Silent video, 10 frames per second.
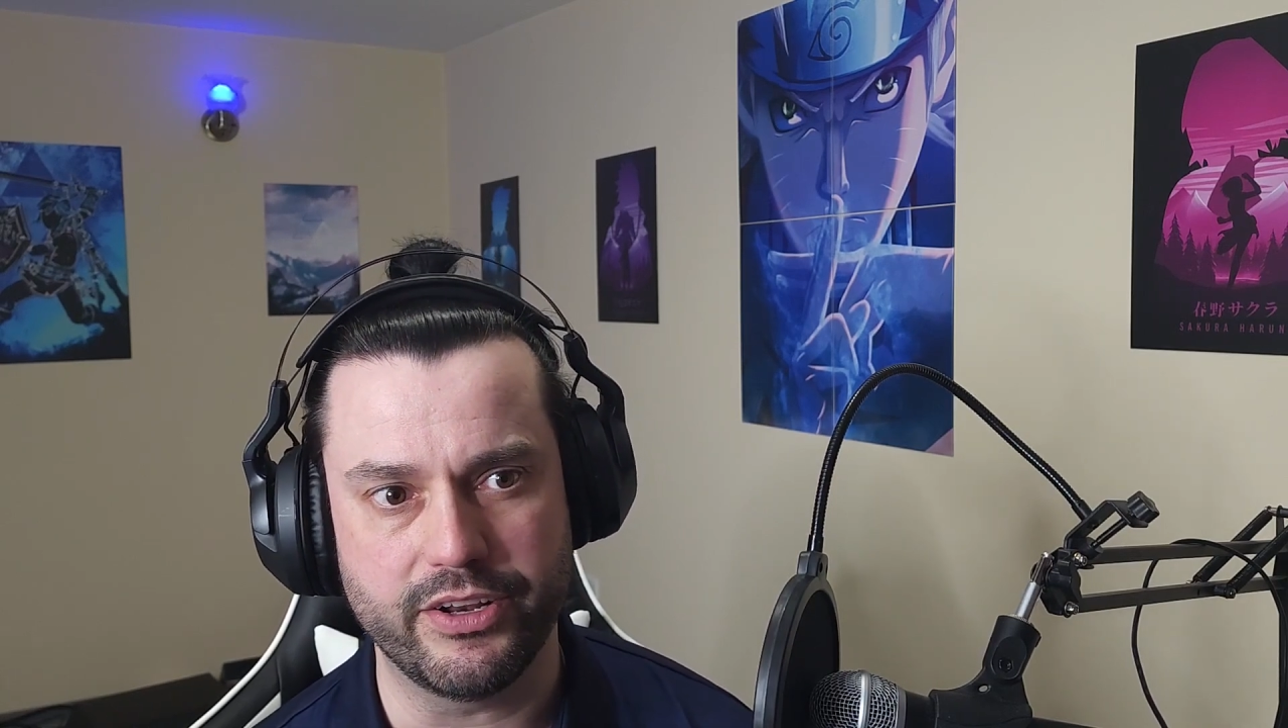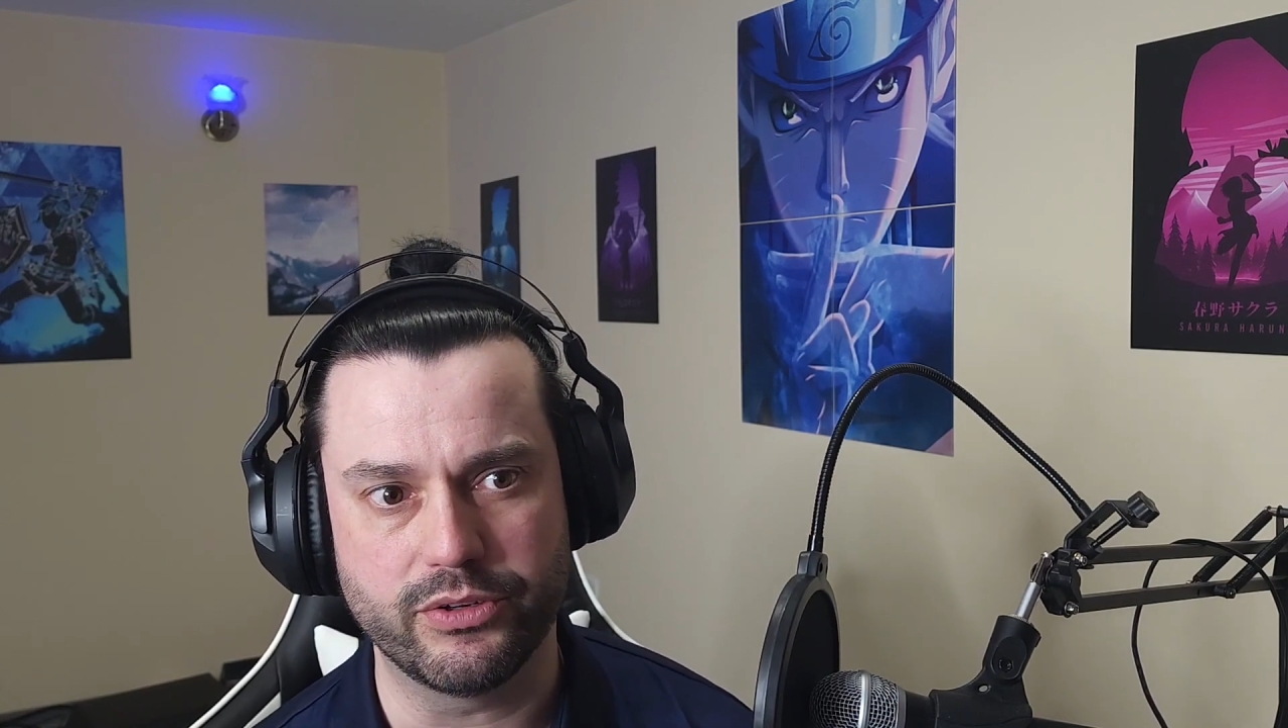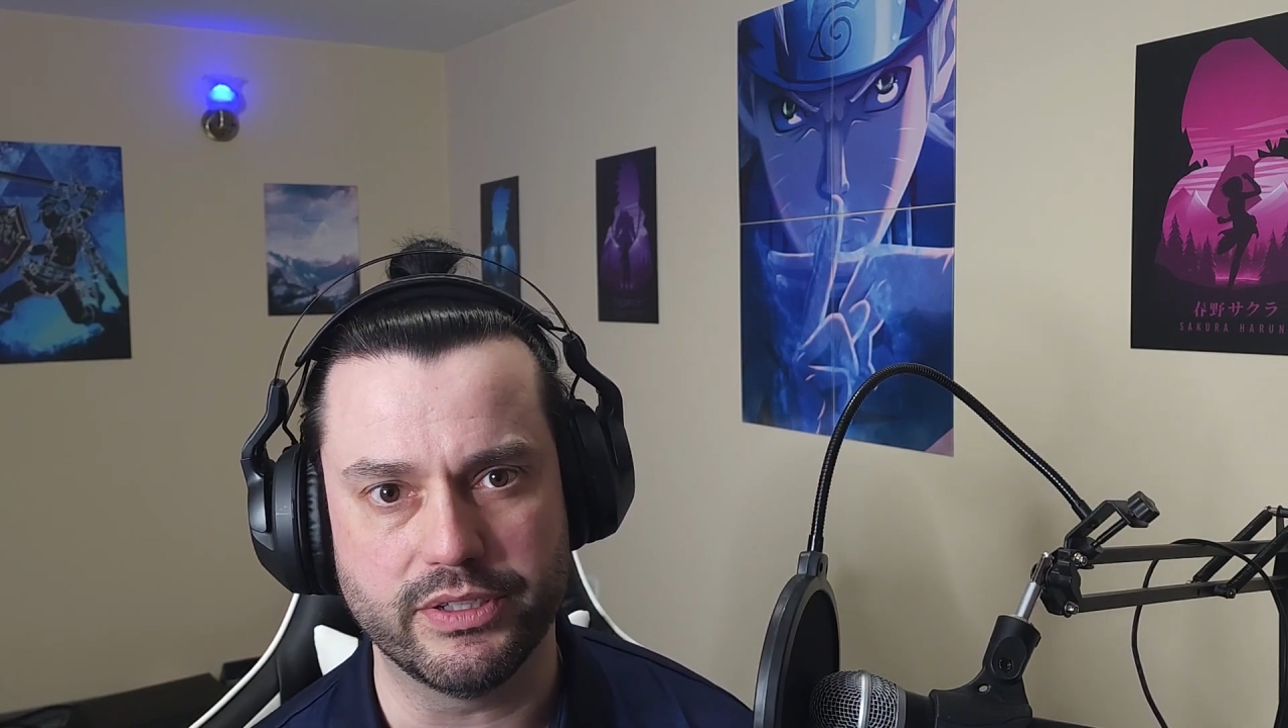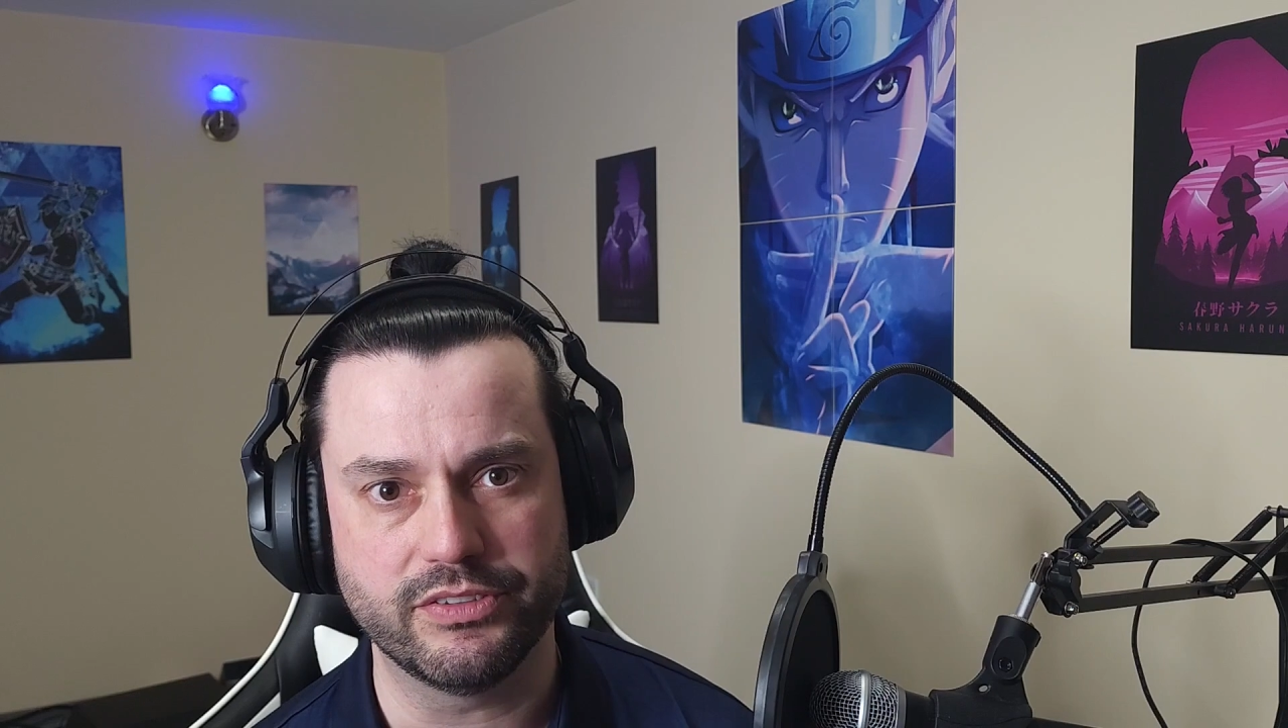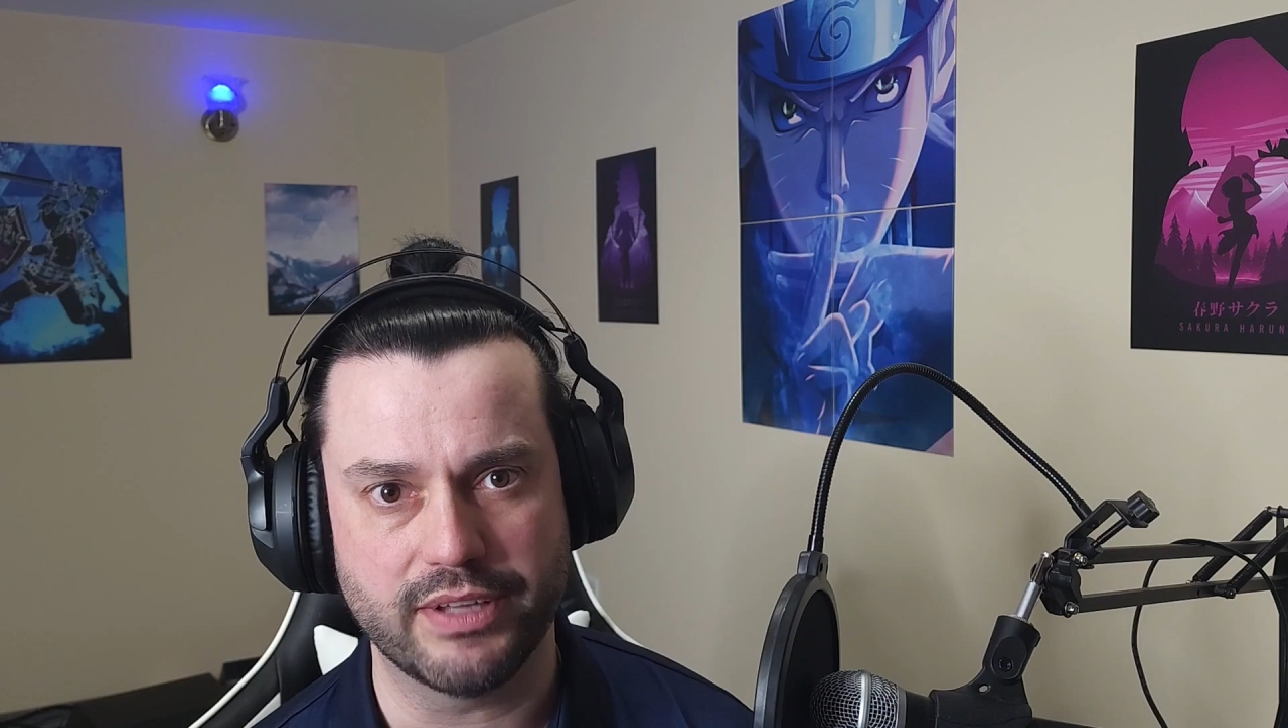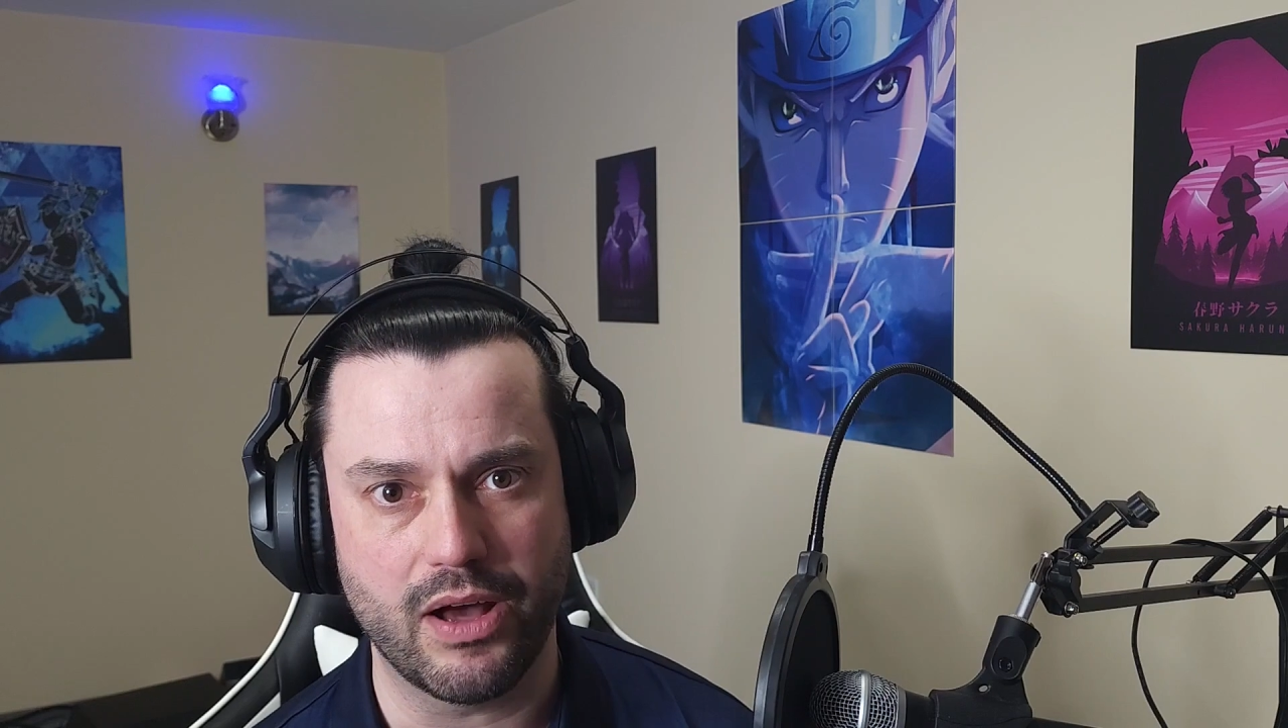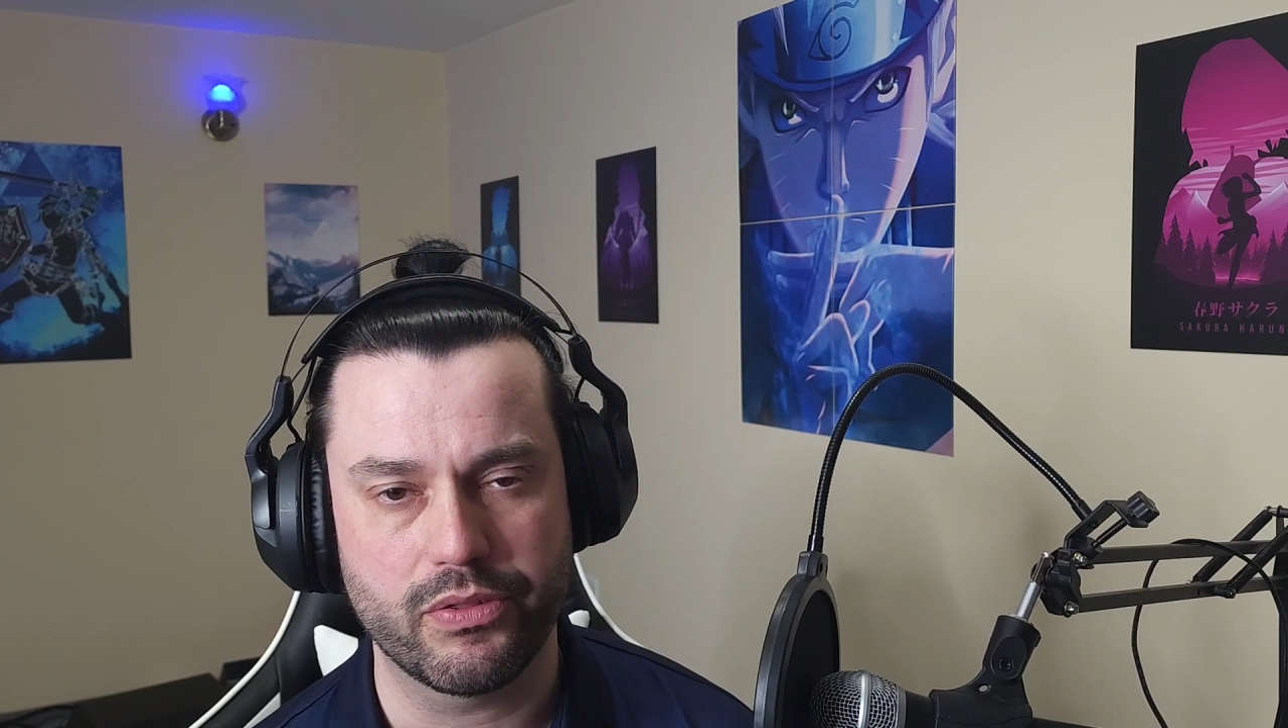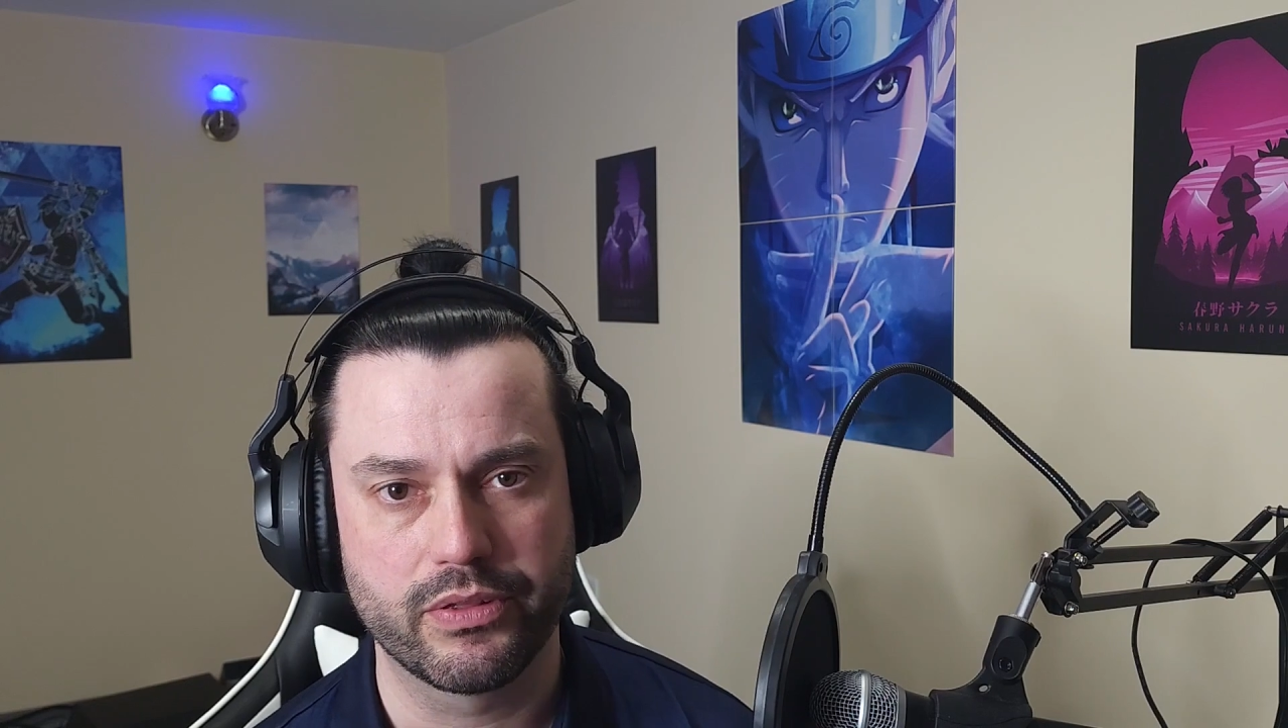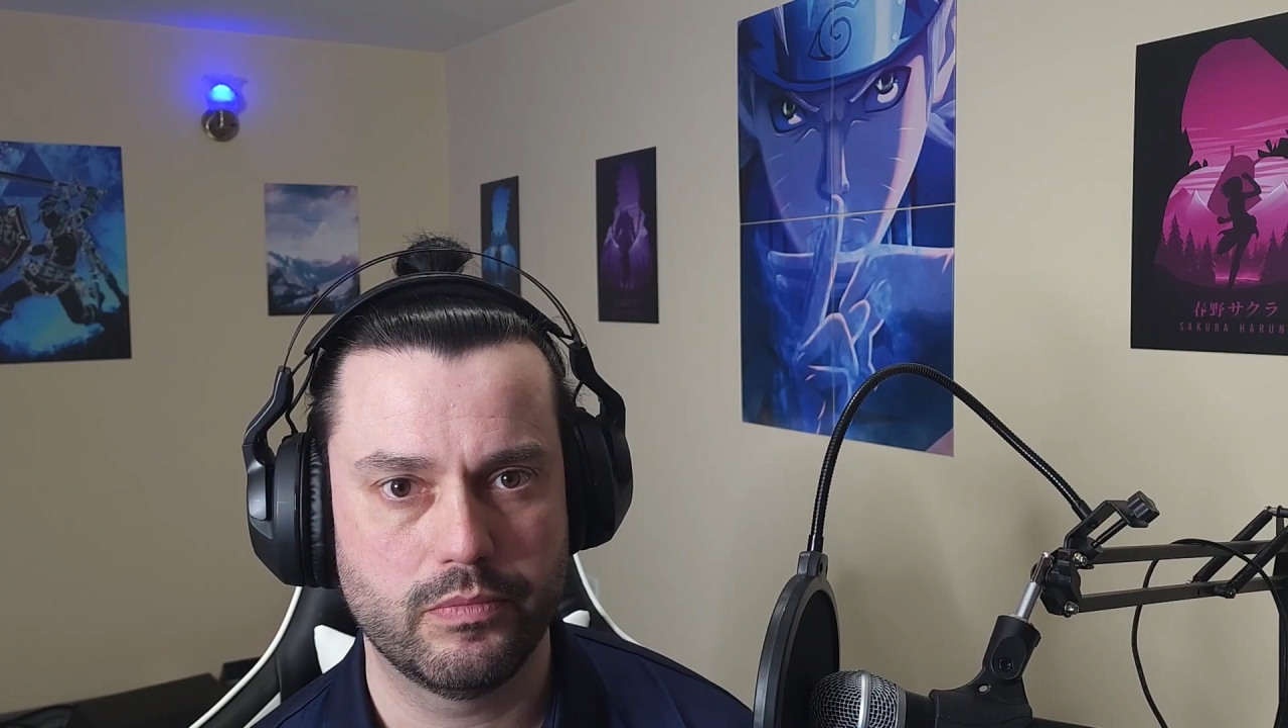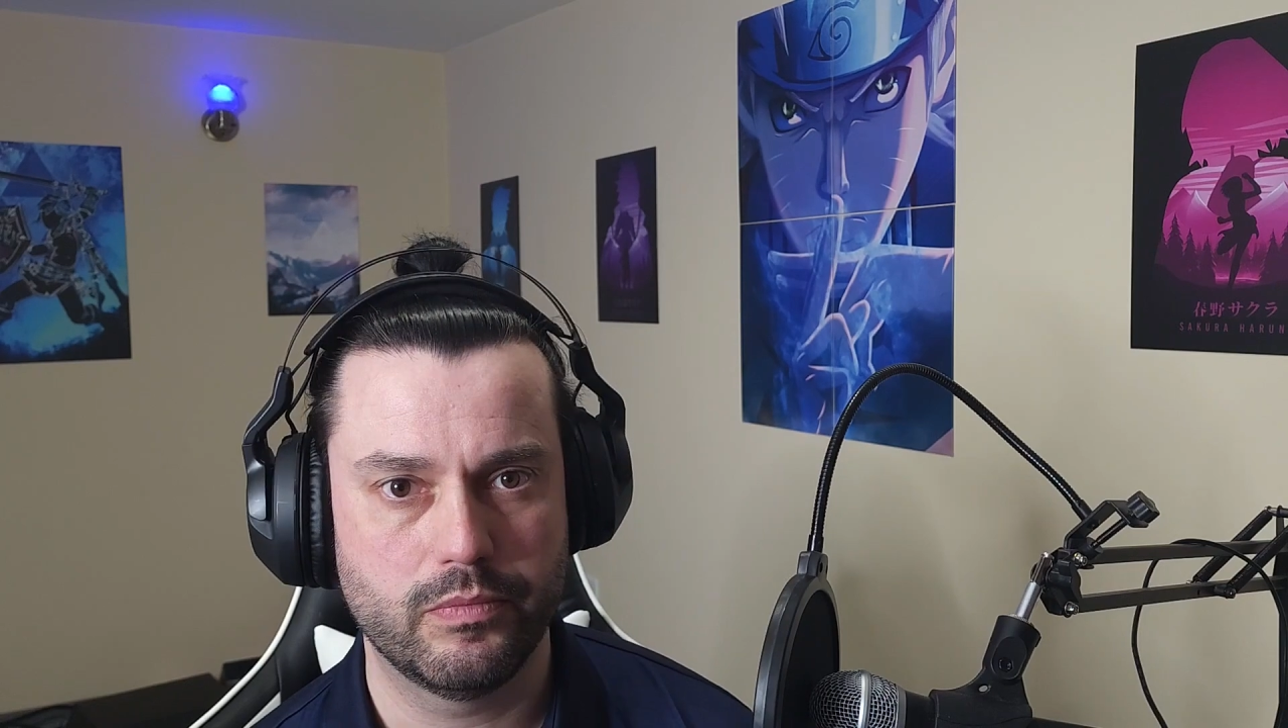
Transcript: degrees south.